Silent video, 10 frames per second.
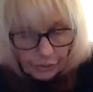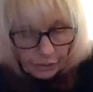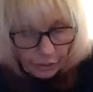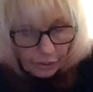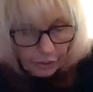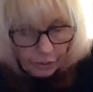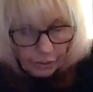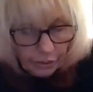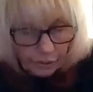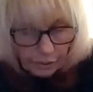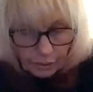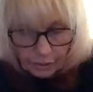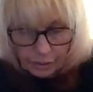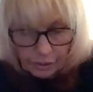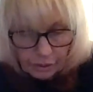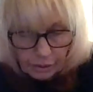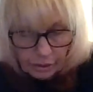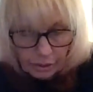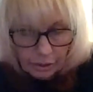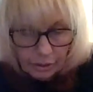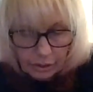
(silence)